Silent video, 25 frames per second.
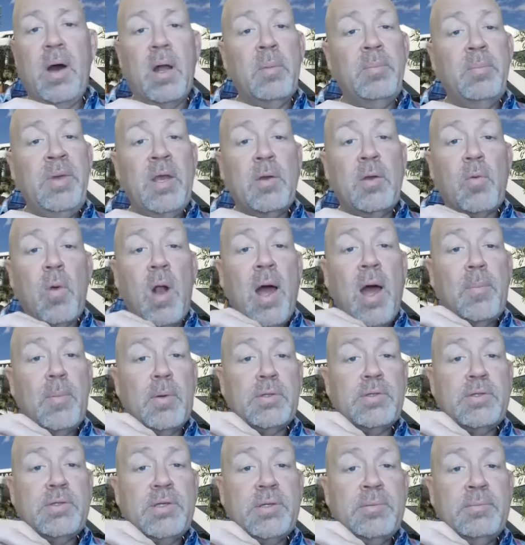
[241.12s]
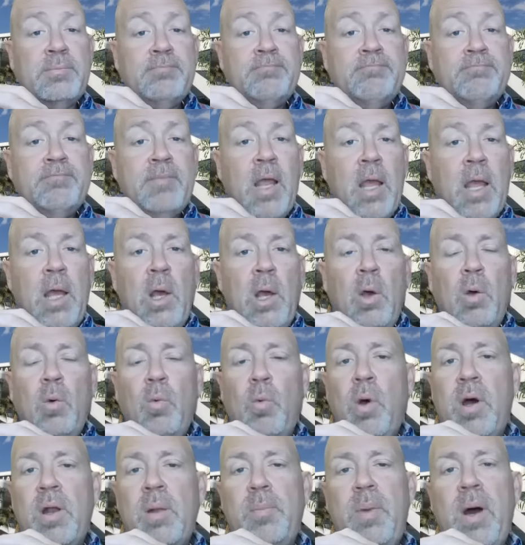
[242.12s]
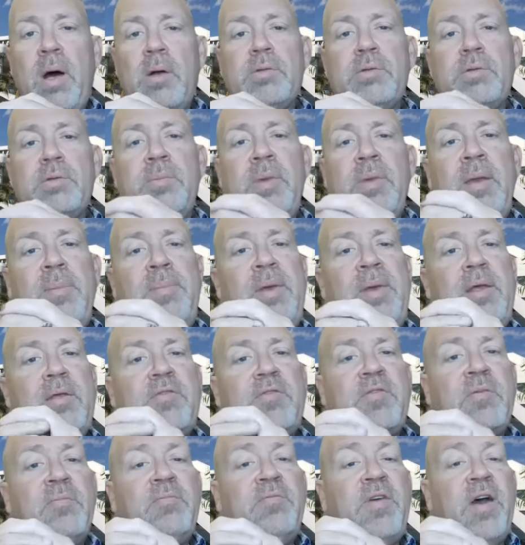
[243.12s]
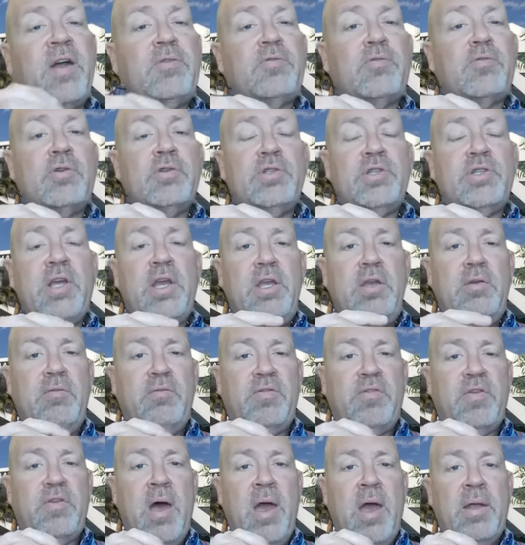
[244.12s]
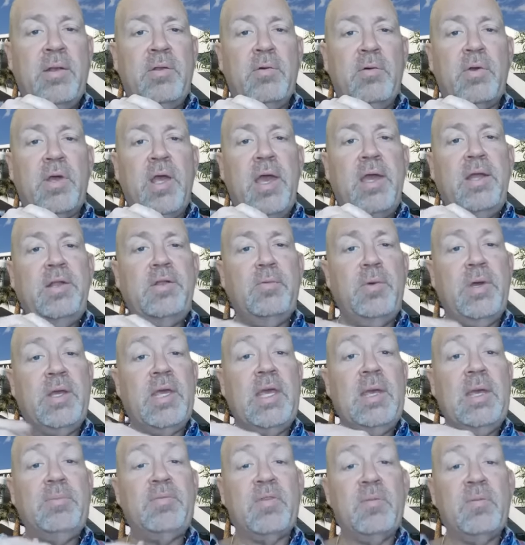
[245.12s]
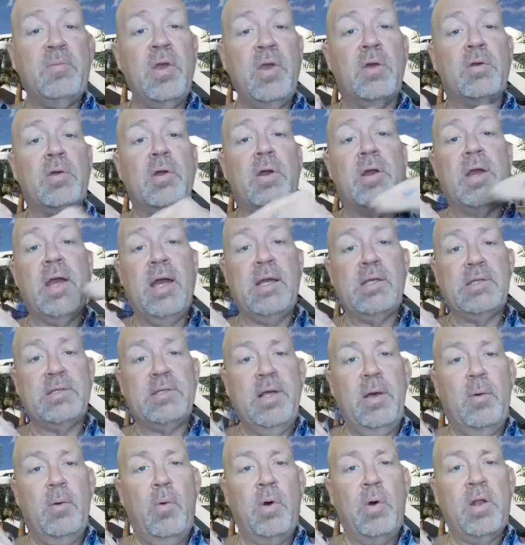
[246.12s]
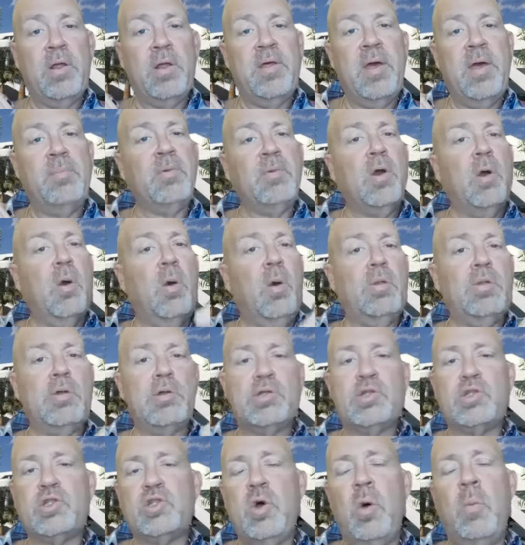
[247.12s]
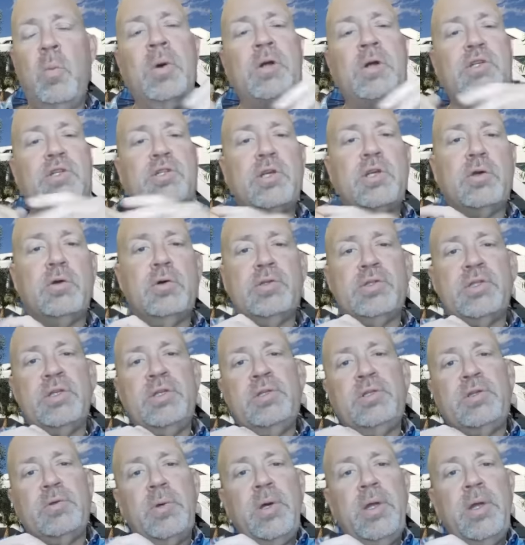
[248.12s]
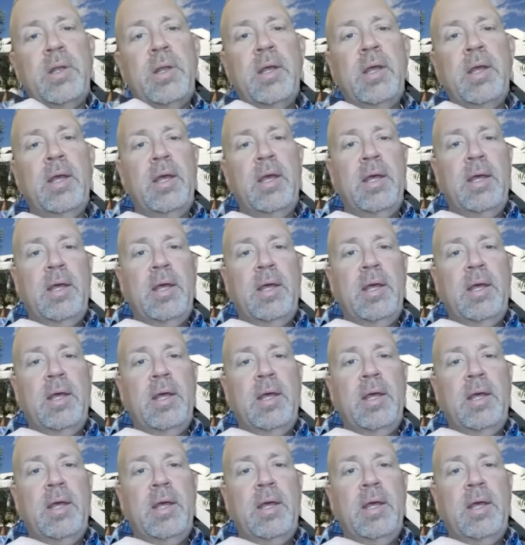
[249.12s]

about Amik Robertson? What about maybe some veterans that you've signed? Okay, do we keep some younger guys, let one of them go? There's so much that goes into it